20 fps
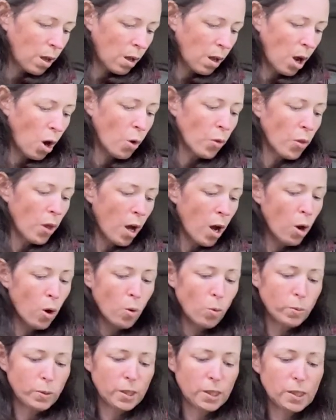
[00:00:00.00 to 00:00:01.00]

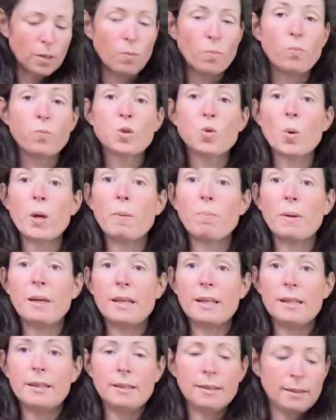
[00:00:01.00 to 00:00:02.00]
Oh, some sweet
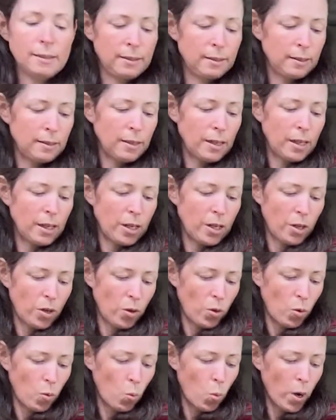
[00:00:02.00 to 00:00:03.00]
peas.
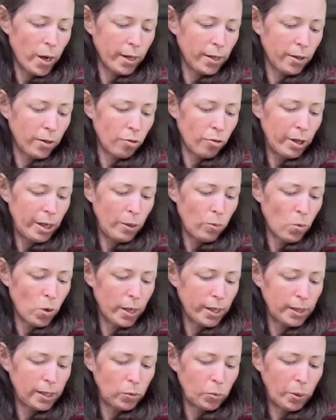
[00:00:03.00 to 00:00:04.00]
3
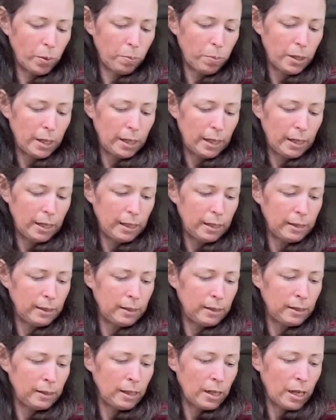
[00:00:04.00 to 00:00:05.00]
white sweet
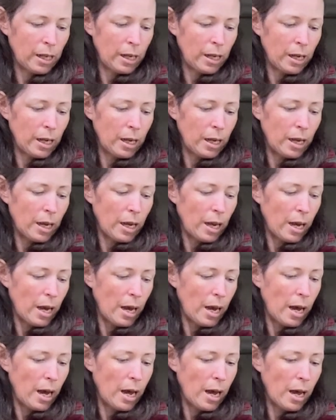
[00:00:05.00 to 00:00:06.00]
peas.
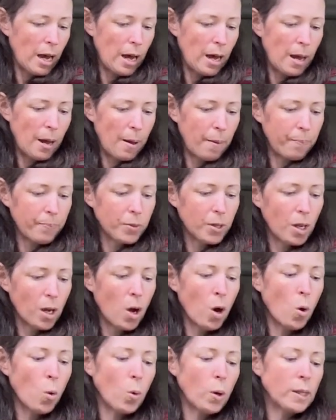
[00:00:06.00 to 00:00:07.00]
A
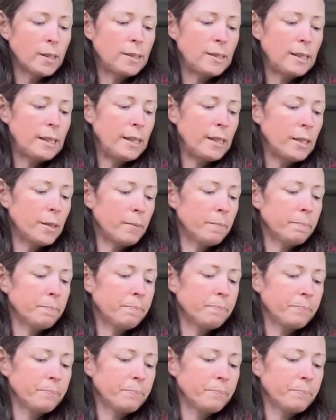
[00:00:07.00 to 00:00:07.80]
sedum.